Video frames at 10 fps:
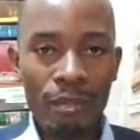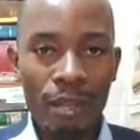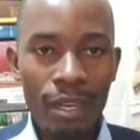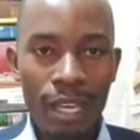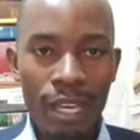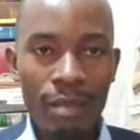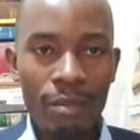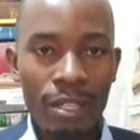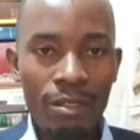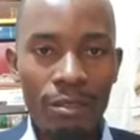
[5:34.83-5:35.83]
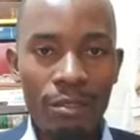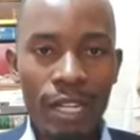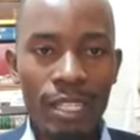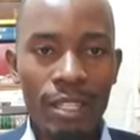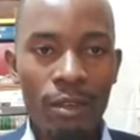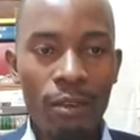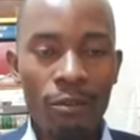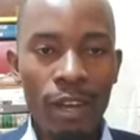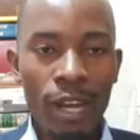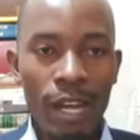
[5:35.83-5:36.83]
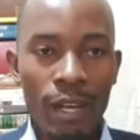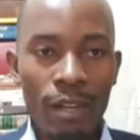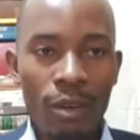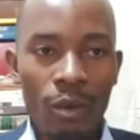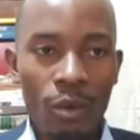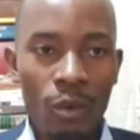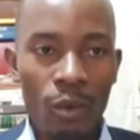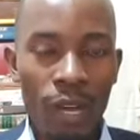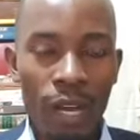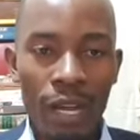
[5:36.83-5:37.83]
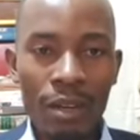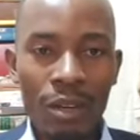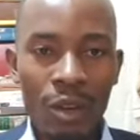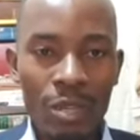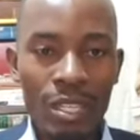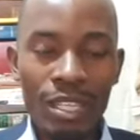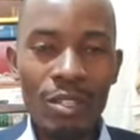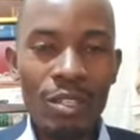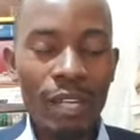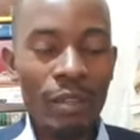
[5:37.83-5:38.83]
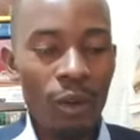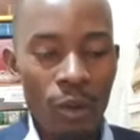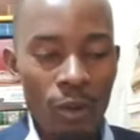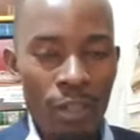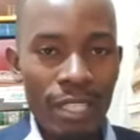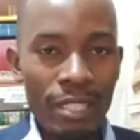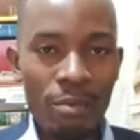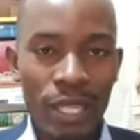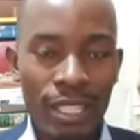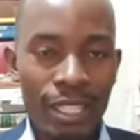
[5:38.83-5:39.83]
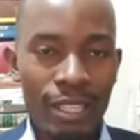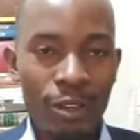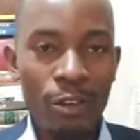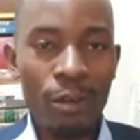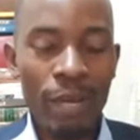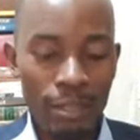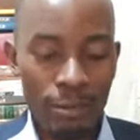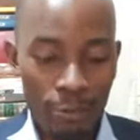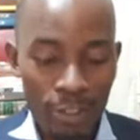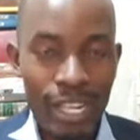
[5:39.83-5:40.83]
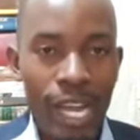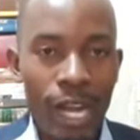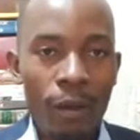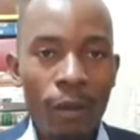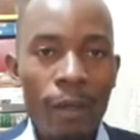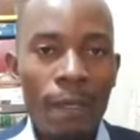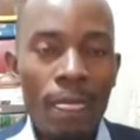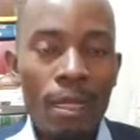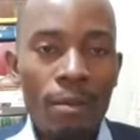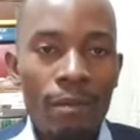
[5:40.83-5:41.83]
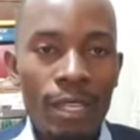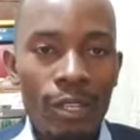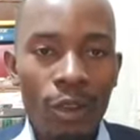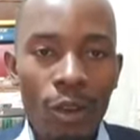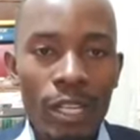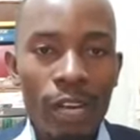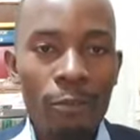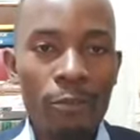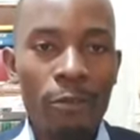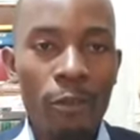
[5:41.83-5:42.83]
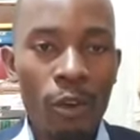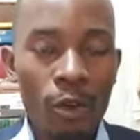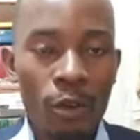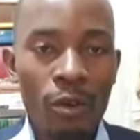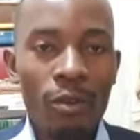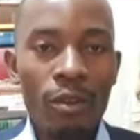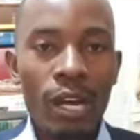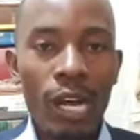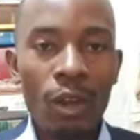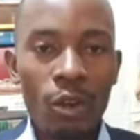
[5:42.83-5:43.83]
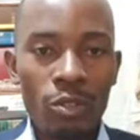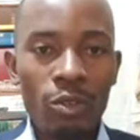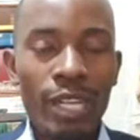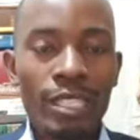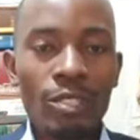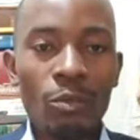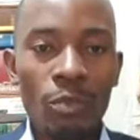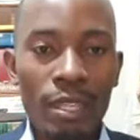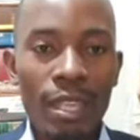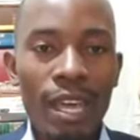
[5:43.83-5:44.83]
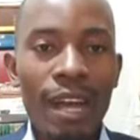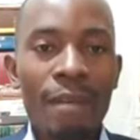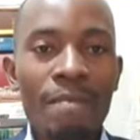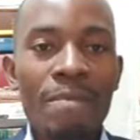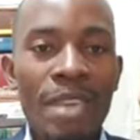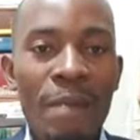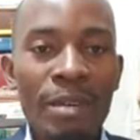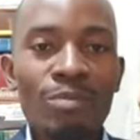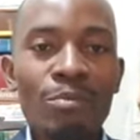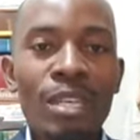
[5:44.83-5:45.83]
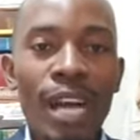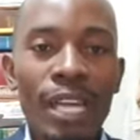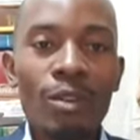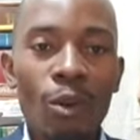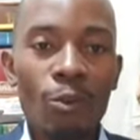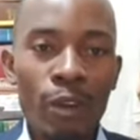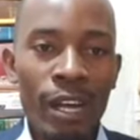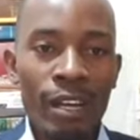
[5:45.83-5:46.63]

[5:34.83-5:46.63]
Elements of a valid offer, communication, and all that pertaining offer. But for now, in order for a contract to be there, there must be an offer.